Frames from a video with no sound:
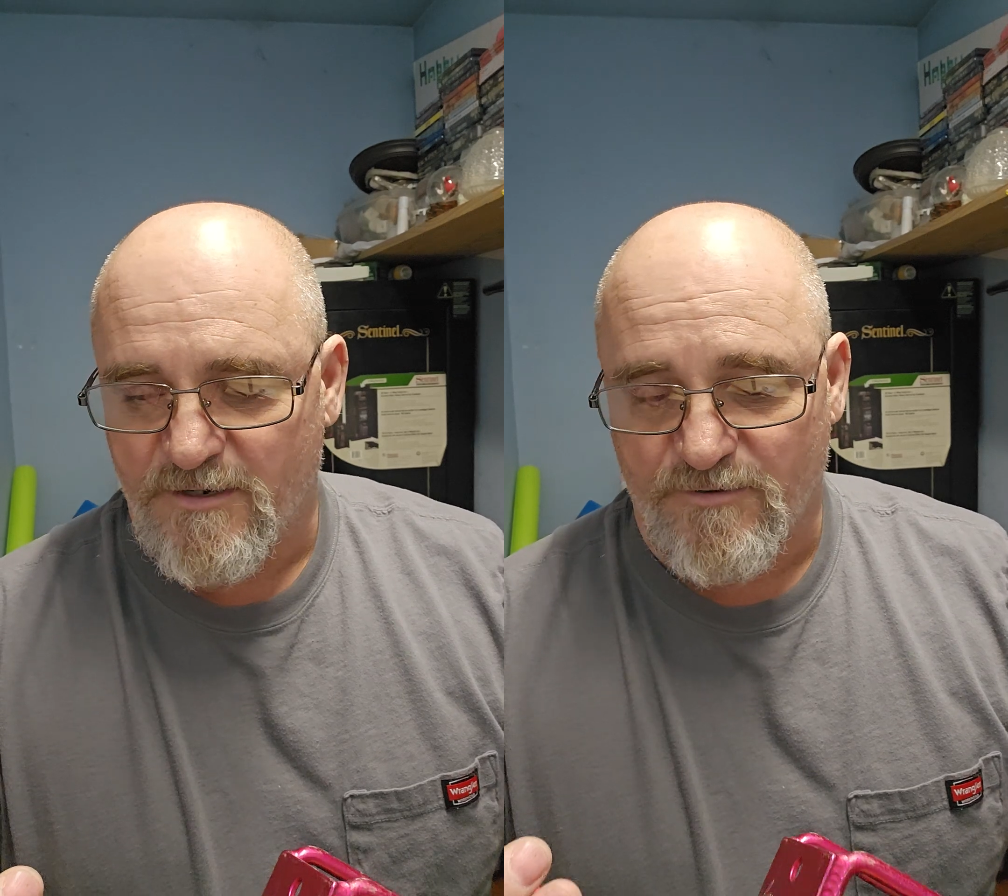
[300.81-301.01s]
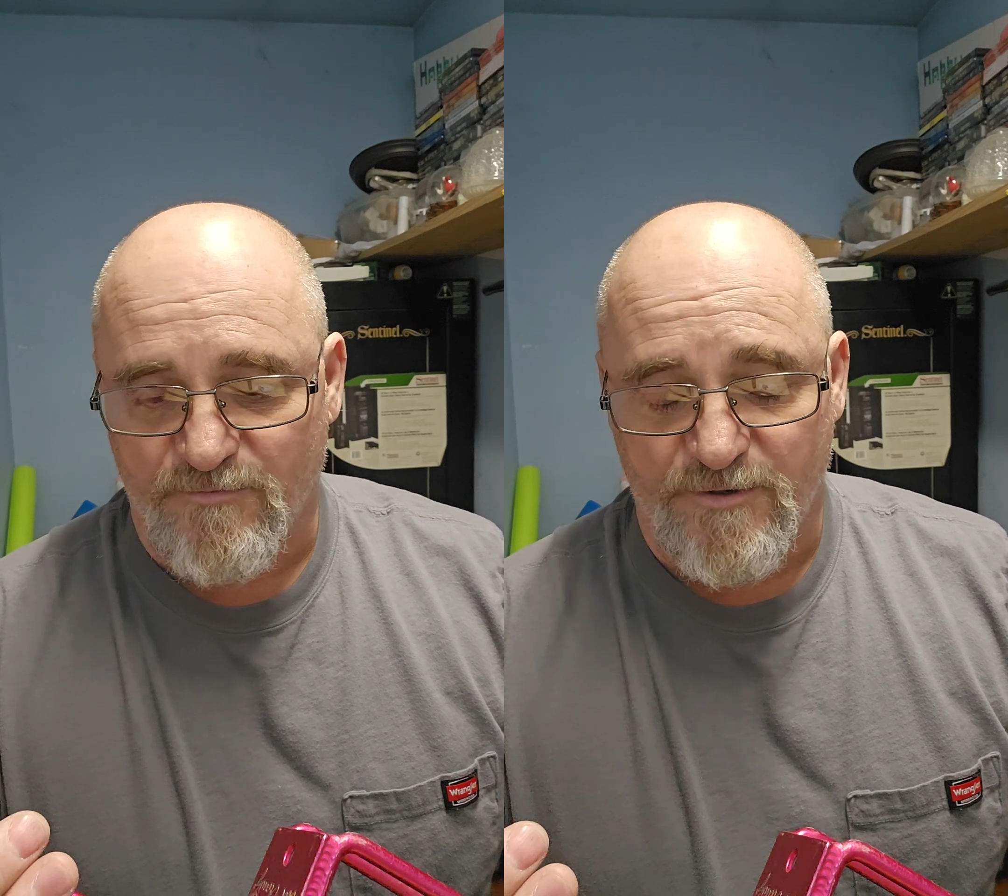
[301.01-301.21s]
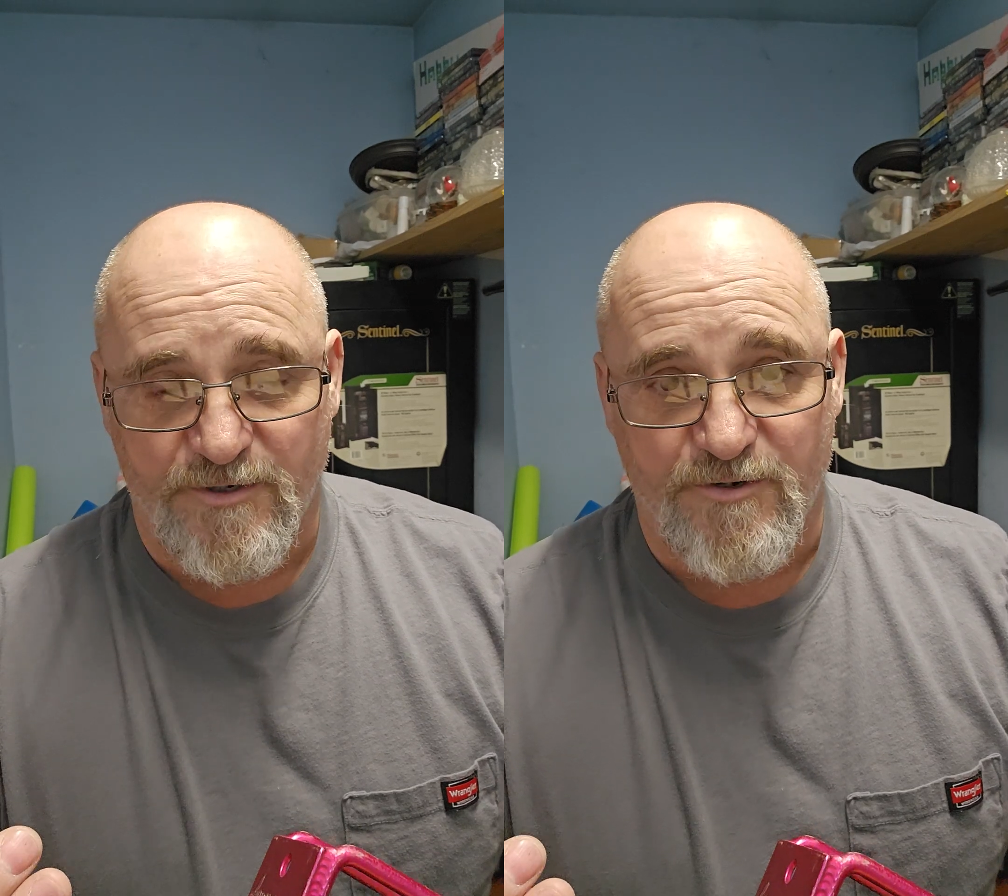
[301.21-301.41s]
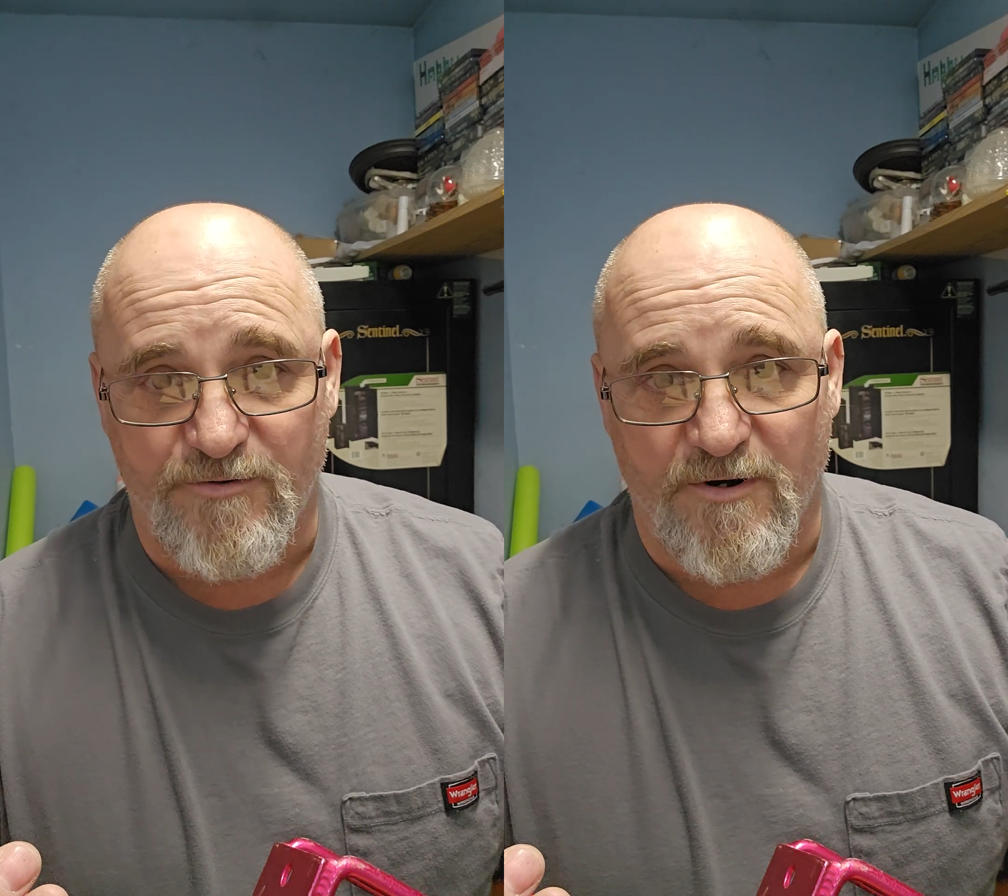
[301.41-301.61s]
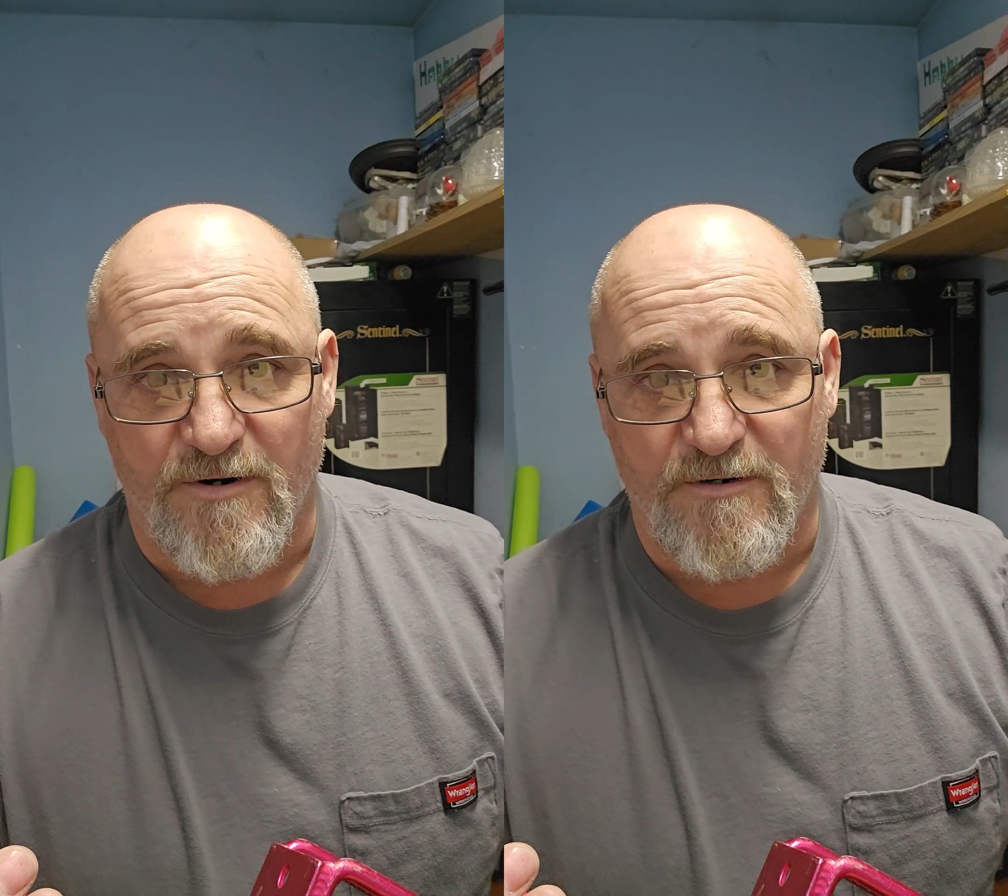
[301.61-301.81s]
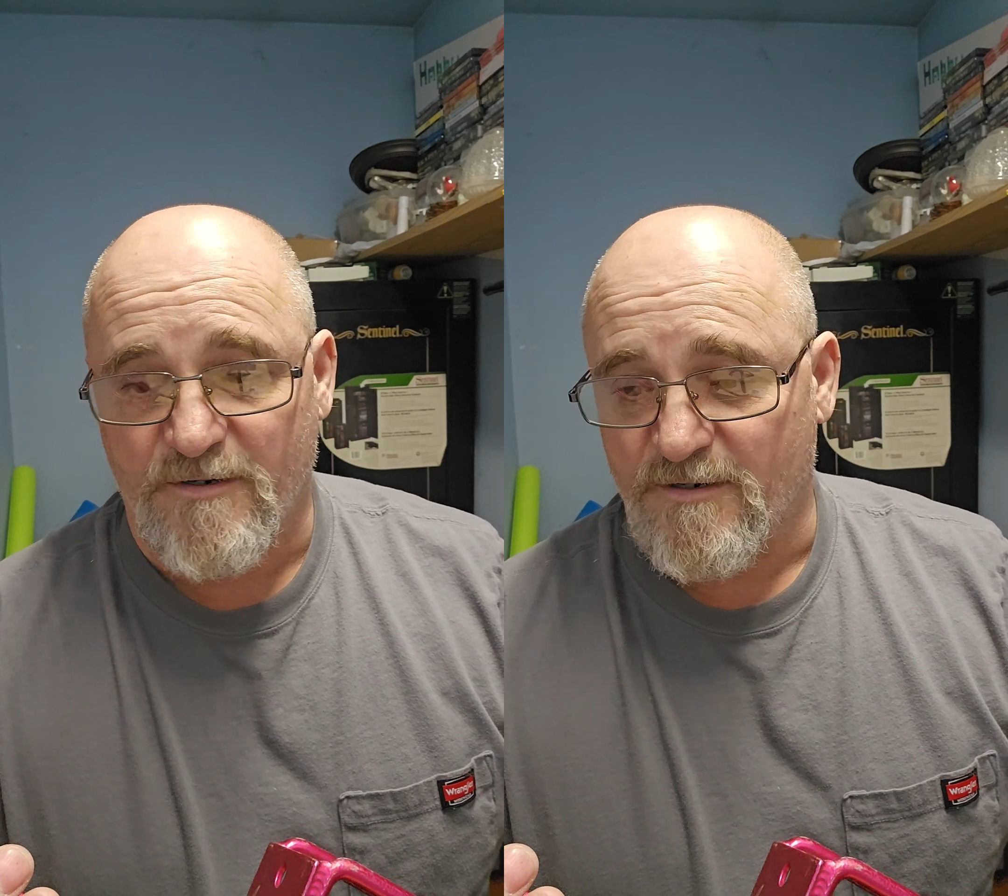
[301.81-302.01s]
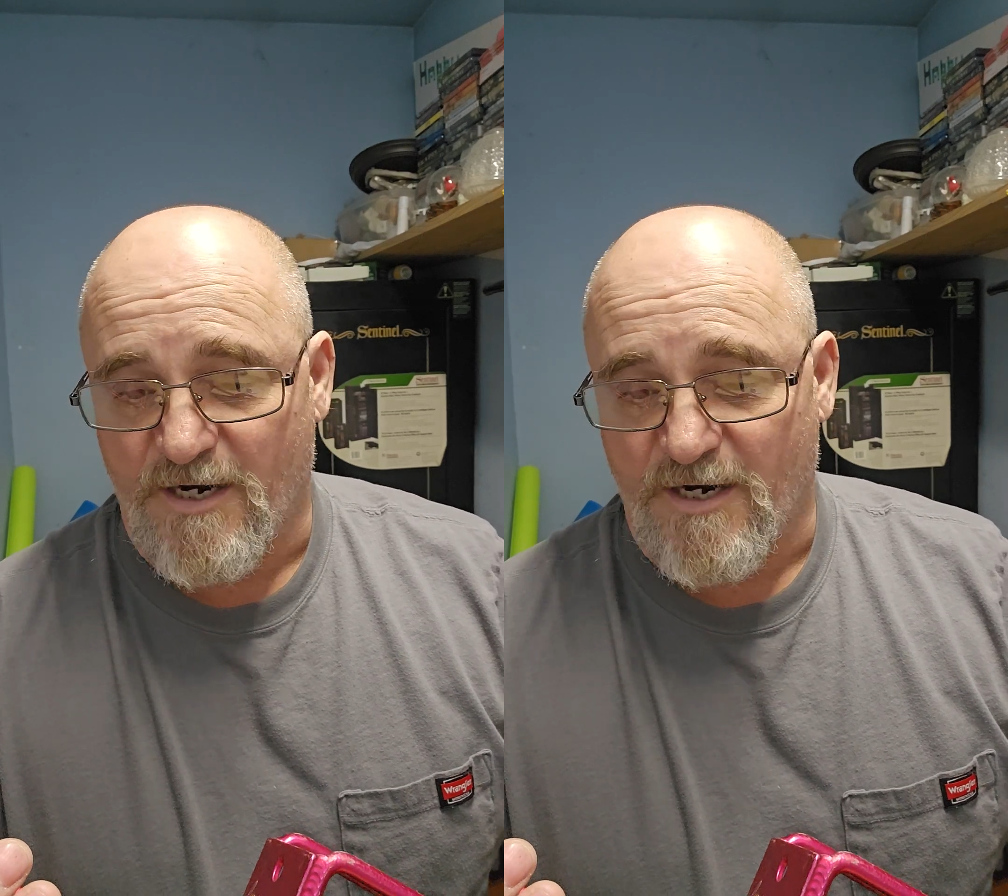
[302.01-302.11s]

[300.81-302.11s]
They're really strong.